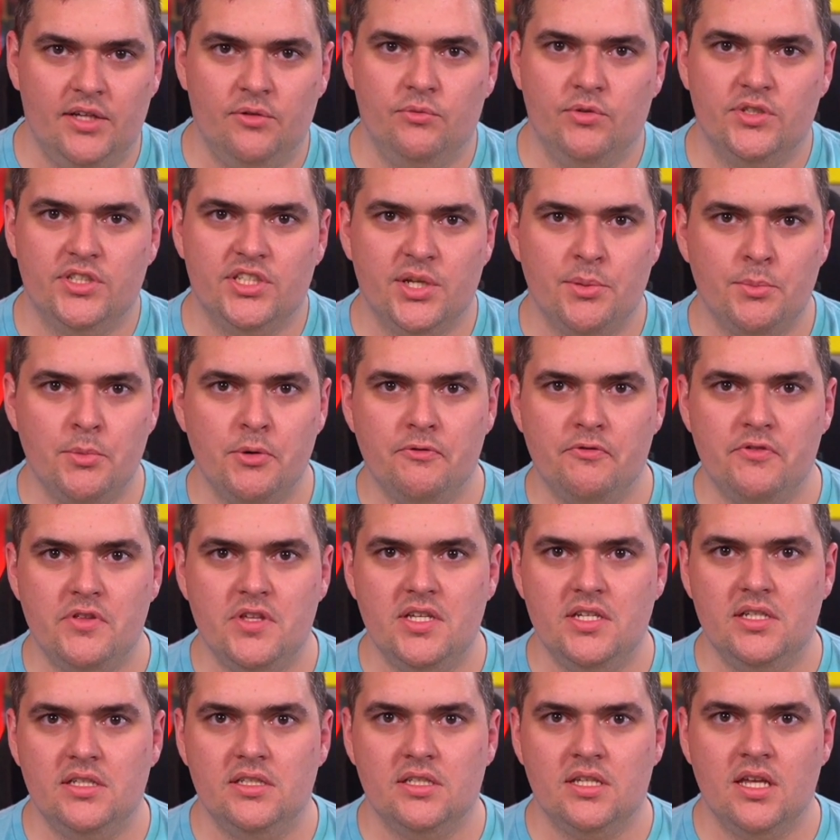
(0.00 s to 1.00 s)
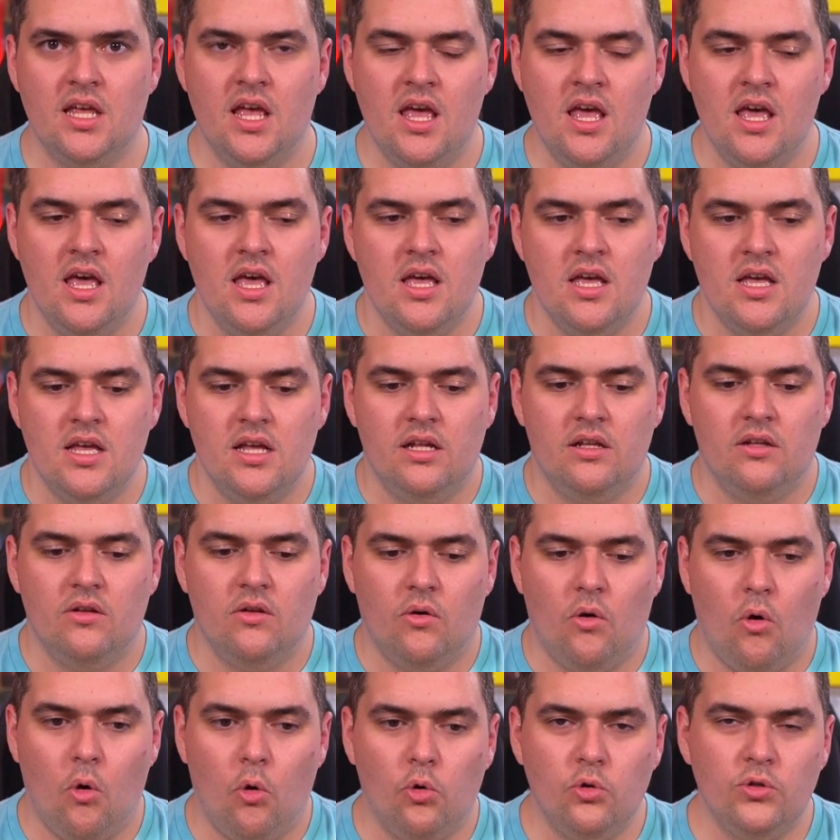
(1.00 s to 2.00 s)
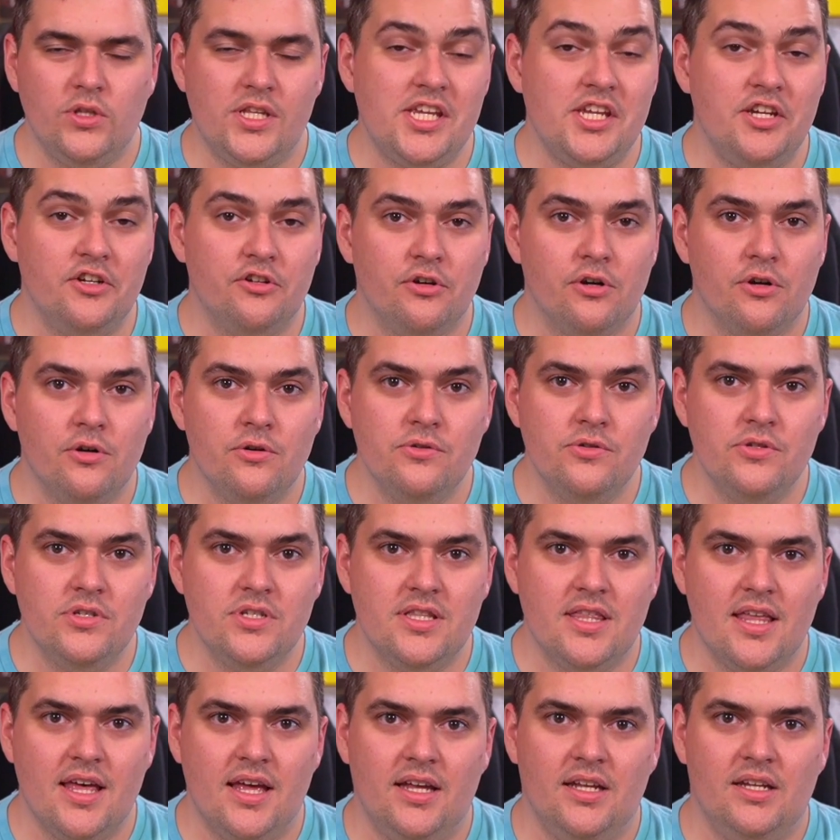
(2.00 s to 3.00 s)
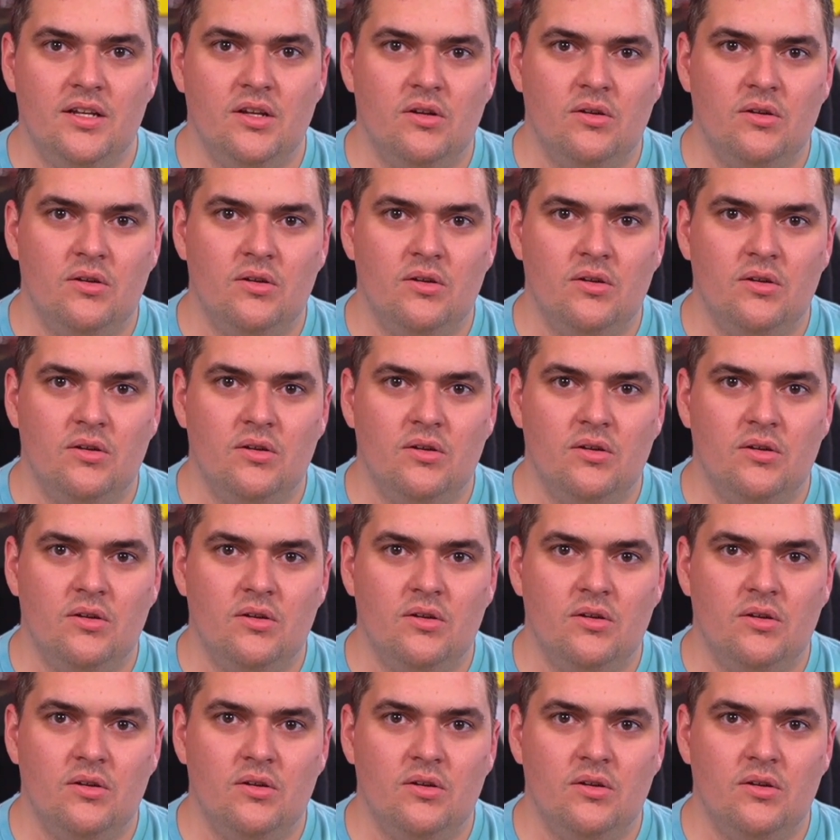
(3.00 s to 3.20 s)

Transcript: with some of these old heroes that